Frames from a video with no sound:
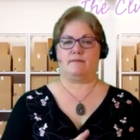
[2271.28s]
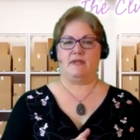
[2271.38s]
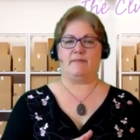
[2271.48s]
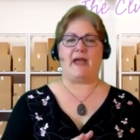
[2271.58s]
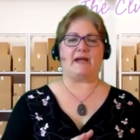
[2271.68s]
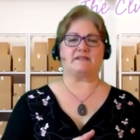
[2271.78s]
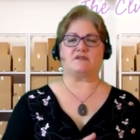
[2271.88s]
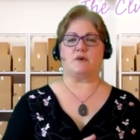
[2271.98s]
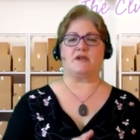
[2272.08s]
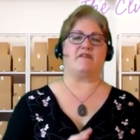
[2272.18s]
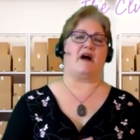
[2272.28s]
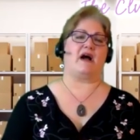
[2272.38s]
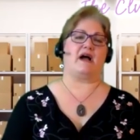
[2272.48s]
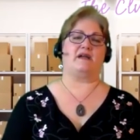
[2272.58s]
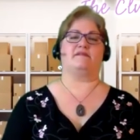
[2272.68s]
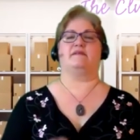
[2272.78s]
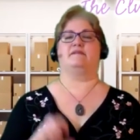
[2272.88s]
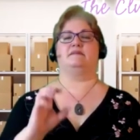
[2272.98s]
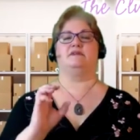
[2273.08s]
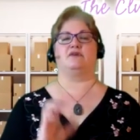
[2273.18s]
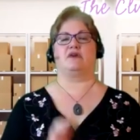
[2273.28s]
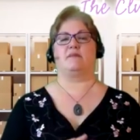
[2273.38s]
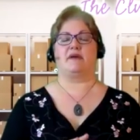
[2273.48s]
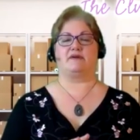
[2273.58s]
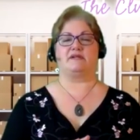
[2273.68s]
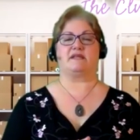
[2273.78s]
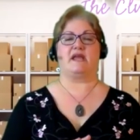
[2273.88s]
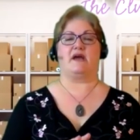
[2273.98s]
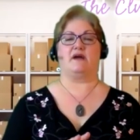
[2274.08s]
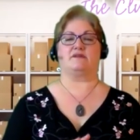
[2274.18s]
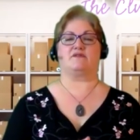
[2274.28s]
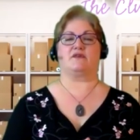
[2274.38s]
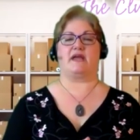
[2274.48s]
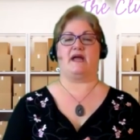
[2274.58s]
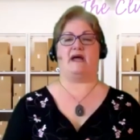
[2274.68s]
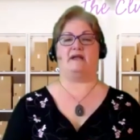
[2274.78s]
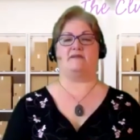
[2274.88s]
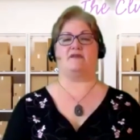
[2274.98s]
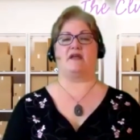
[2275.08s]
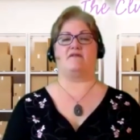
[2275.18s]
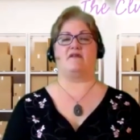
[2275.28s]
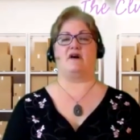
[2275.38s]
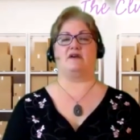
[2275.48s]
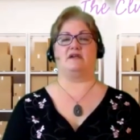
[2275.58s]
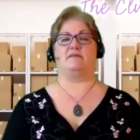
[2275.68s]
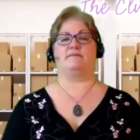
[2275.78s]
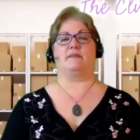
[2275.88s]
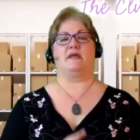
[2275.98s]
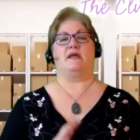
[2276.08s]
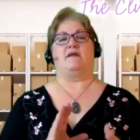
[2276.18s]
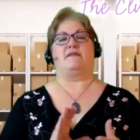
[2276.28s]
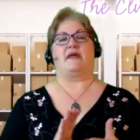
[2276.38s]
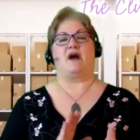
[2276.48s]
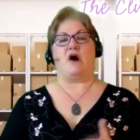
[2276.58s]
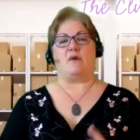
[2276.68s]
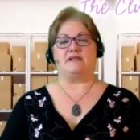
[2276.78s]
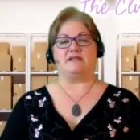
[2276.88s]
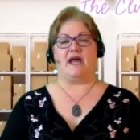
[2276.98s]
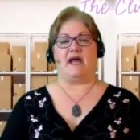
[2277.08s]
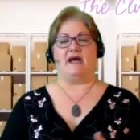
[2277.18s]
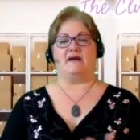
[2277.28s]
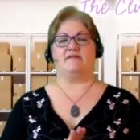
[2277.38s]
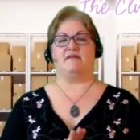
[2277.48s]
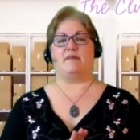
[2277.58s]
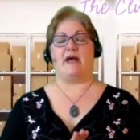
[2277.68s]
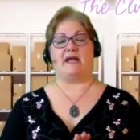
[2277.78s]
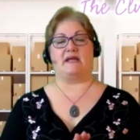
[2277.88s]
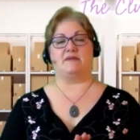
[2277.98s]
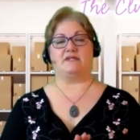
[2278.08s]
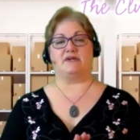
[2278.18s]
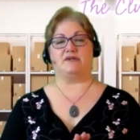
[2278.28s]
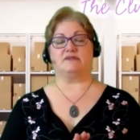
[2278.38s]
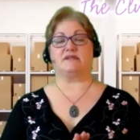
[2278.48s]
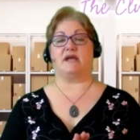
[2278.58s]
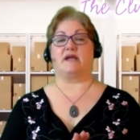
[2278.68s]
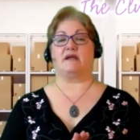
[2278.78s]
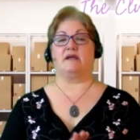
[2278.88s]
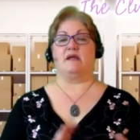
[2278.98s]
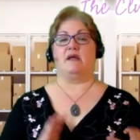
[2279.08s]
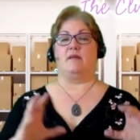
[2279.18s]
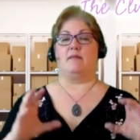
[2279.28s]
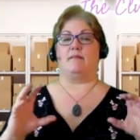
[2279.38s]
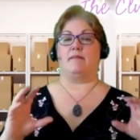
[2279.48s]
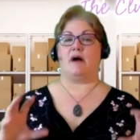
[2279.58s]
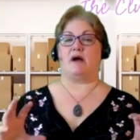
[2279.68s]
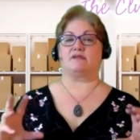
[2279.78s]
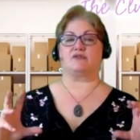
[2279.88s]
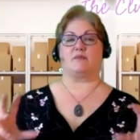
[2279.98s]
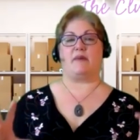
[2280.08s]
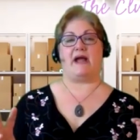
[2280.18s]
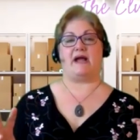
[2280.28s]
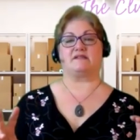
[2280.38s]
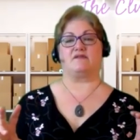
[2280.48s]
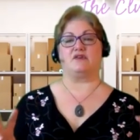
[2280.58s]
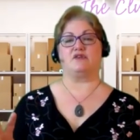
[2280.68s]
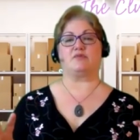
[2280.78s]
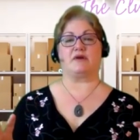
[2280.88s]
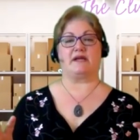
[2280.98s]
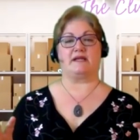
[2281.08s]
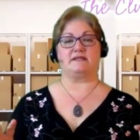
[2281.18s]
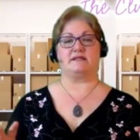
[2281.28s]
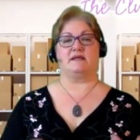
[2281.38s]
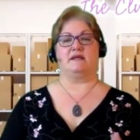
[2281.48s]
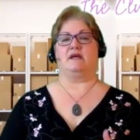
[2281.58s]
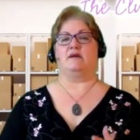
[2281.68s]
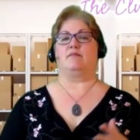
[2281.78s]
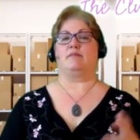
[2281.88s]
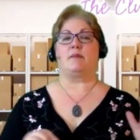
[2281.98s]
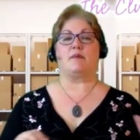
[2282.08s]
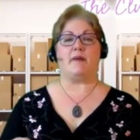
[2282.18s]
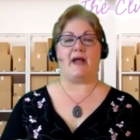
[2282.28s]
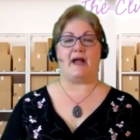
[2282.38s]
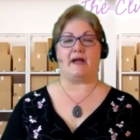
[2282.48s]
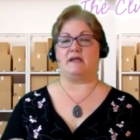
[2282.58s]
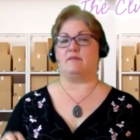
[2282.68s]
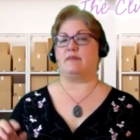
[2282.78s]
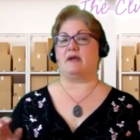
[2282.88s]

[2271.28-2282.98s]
Packs of 25, you'll get better discounts for that volume. They always have packing materials like boxes or packs of newsprint, bubble pack in big